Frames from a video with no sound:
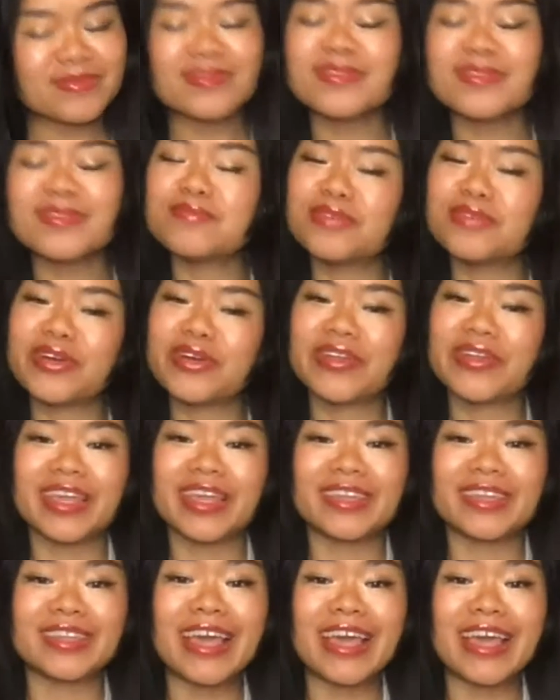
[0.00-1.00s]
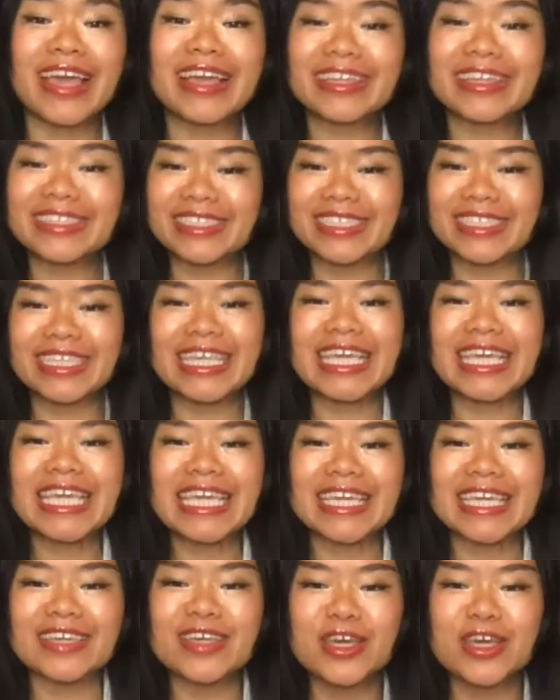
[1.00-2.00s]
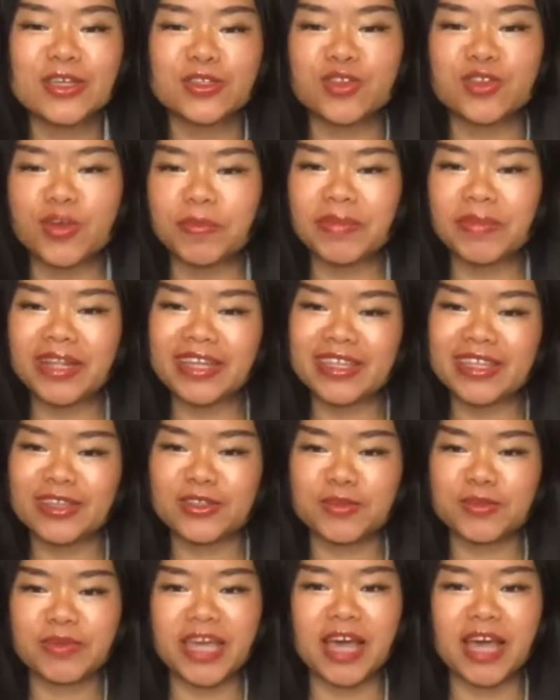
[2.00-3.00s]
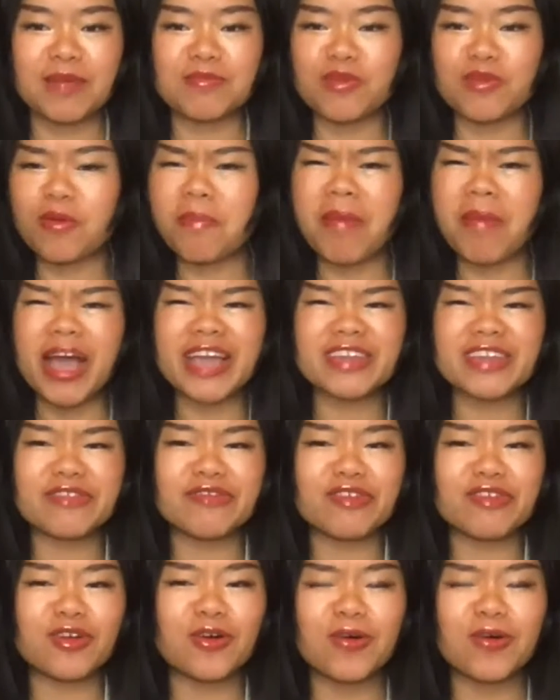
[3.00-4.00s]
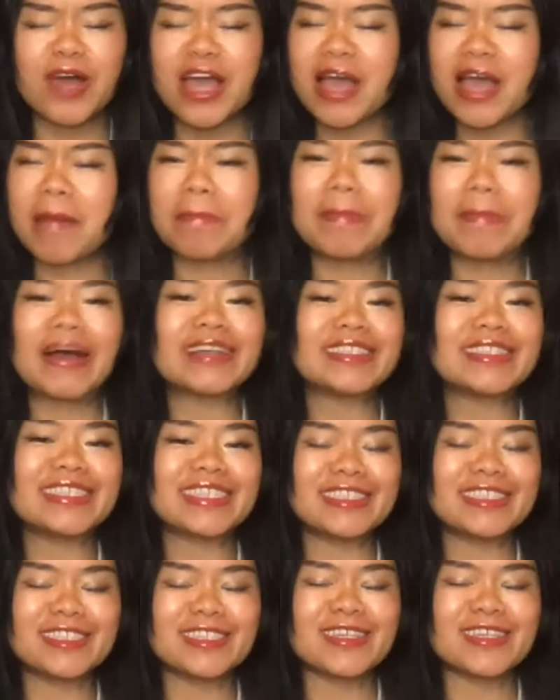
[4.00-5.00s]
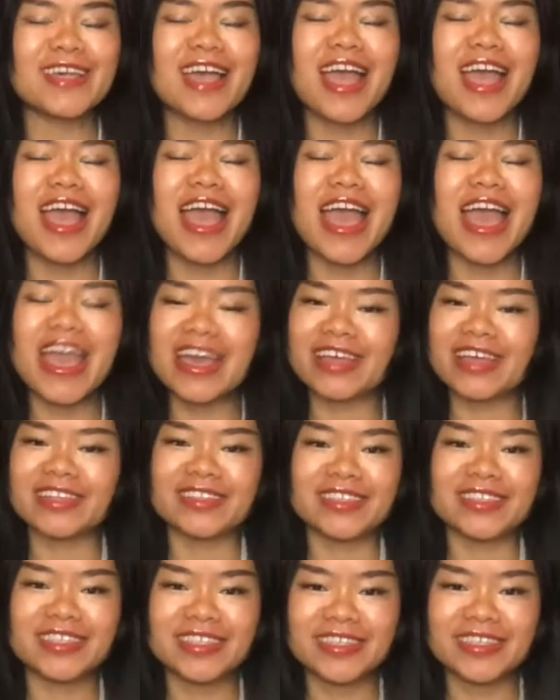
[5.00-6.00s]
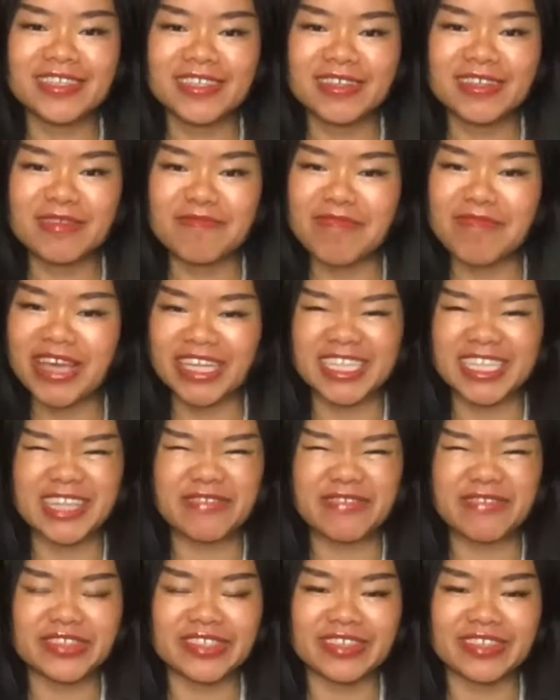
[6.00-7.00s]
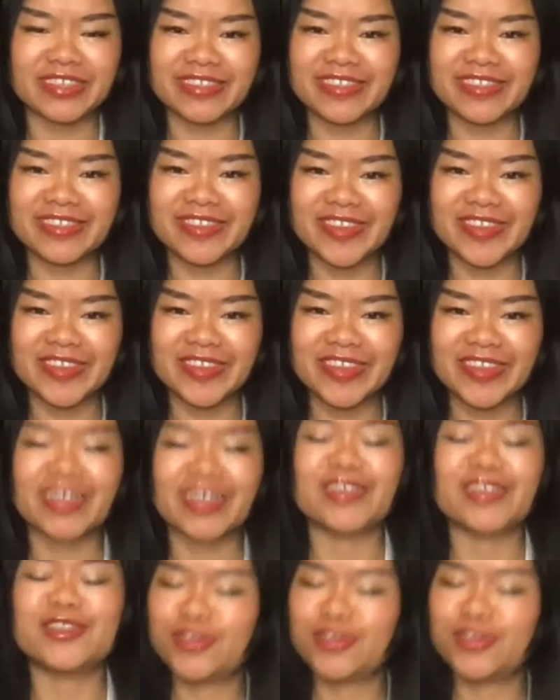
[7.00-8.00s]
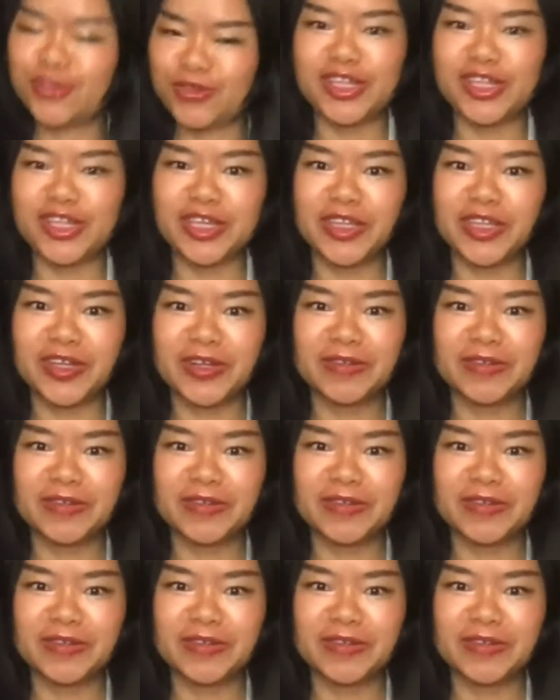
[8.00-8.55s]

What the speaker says: Breathing is key to your ability to become more mindful, abundant, and magnificent as a true leader.